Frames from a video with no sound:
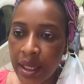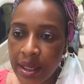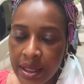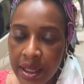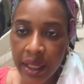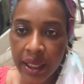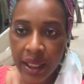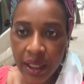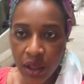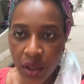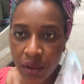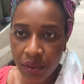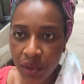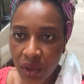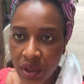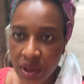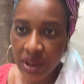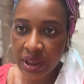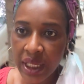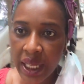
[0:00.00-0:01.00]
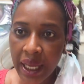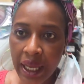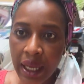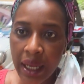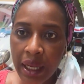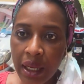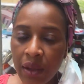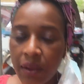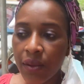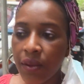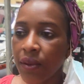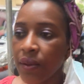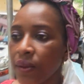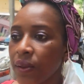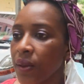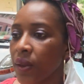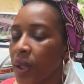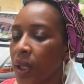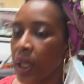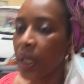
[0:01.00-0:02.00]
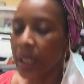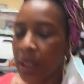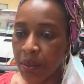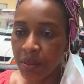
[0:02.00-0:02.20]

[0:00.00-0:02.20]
Take care of yourself. I